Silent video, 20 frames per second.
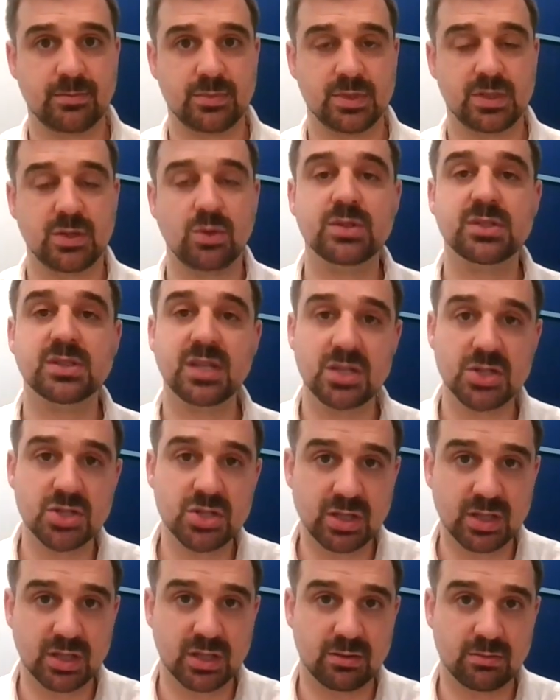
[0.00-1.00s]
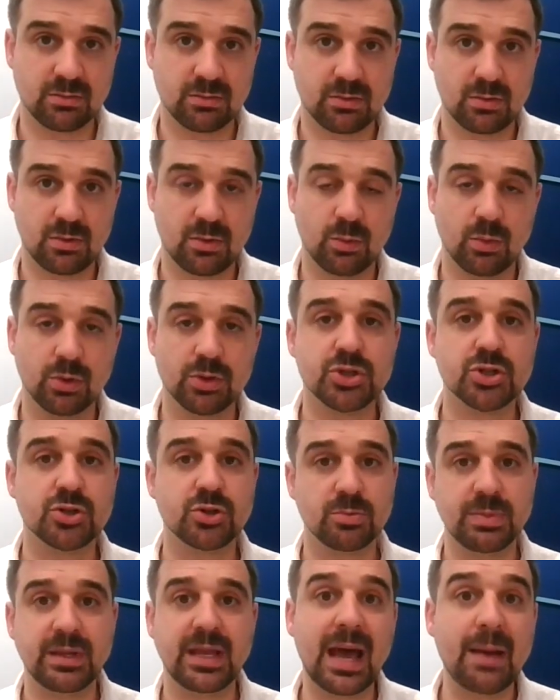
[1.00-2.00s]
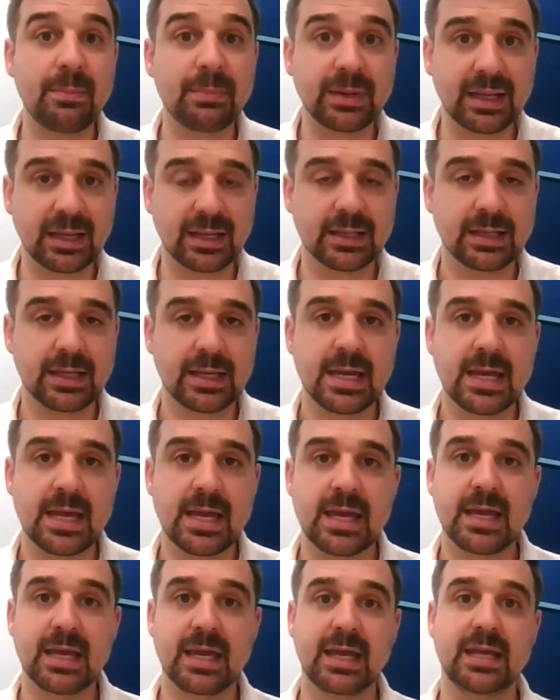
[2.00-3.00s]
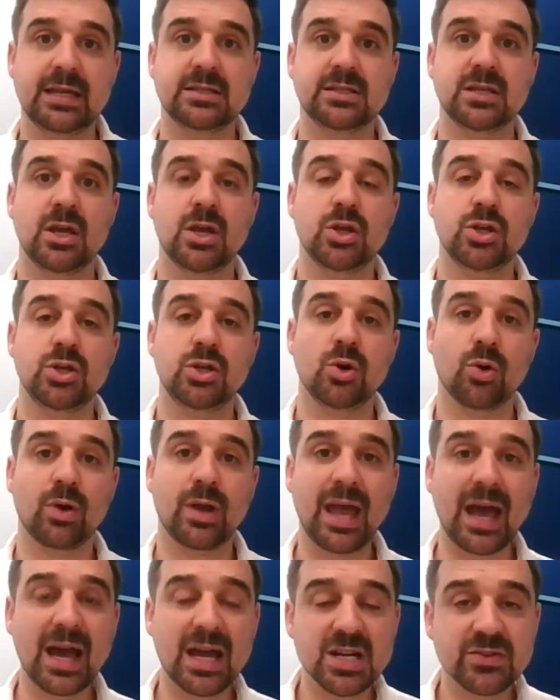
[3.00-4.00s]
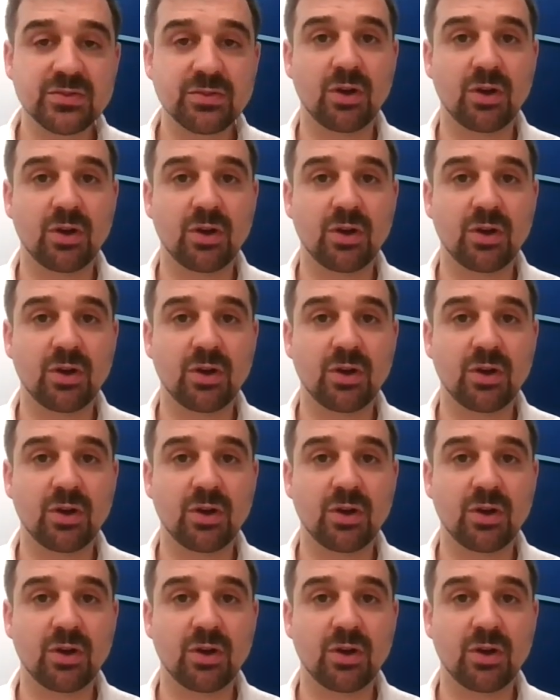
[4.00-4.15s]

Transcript: So essentially, what should be happening is your cash